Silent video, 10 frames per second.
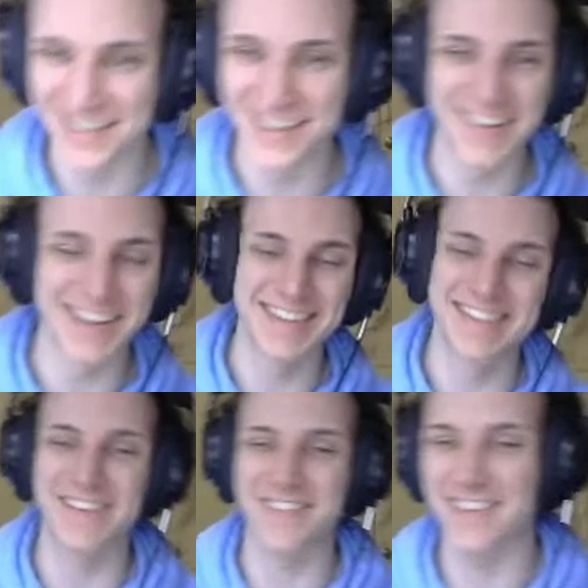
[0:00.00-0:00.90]
notifications
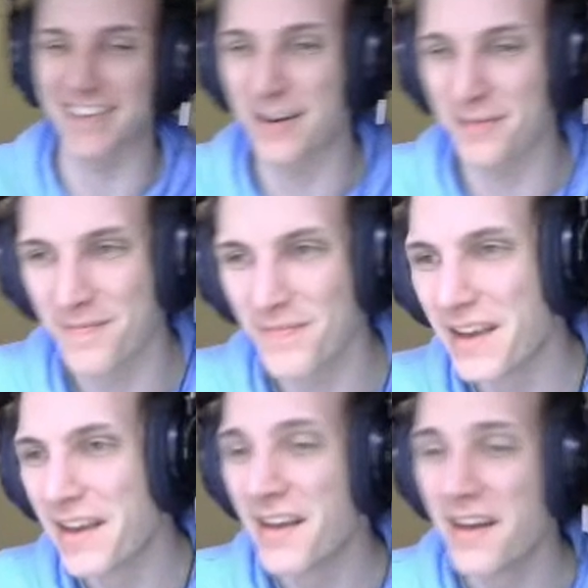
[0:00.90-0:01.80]
kept going off.
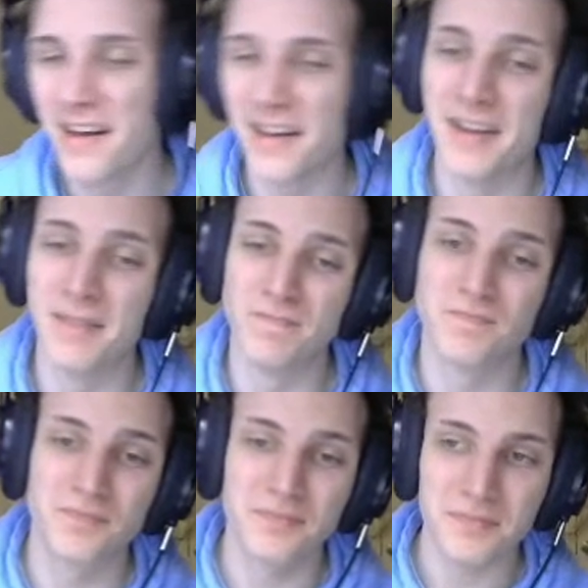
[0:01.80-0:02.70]

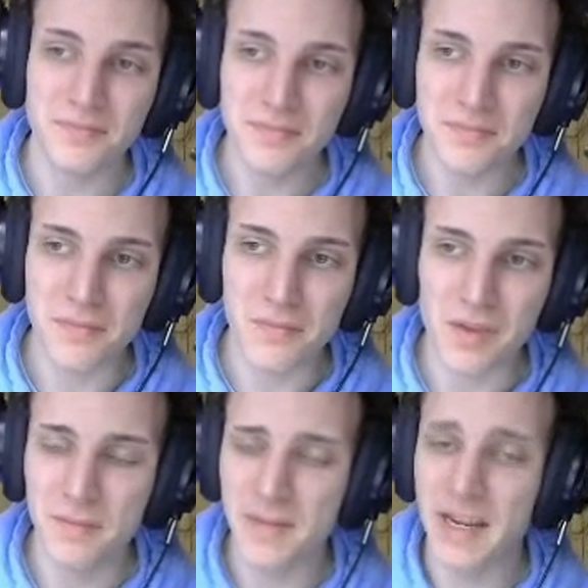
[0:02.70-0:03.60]

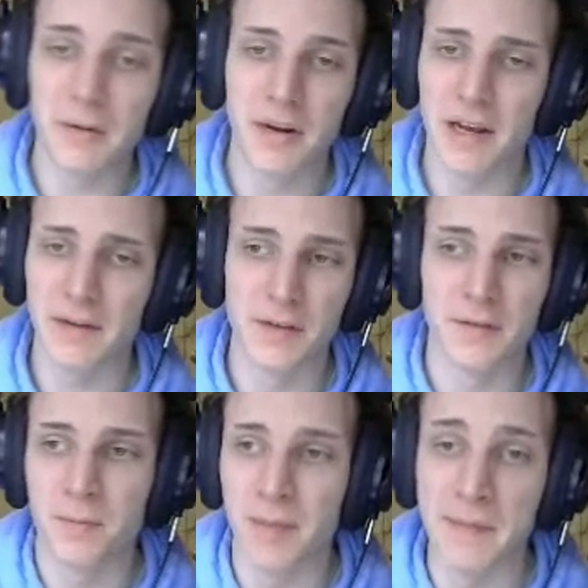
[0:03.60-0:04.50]
But yeah, we'd have these
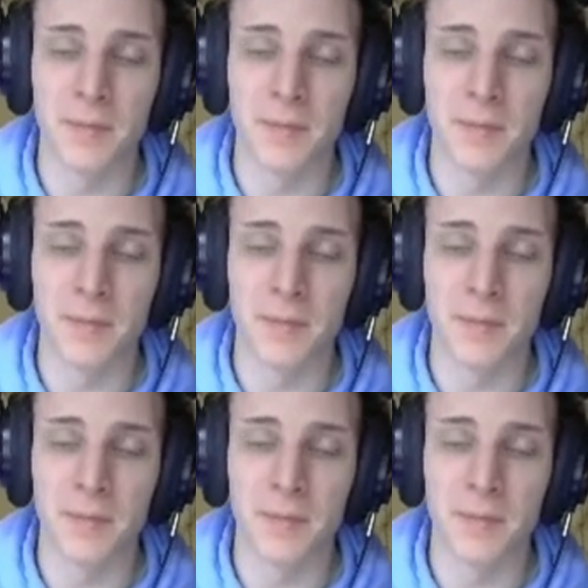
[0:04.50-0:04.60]
paper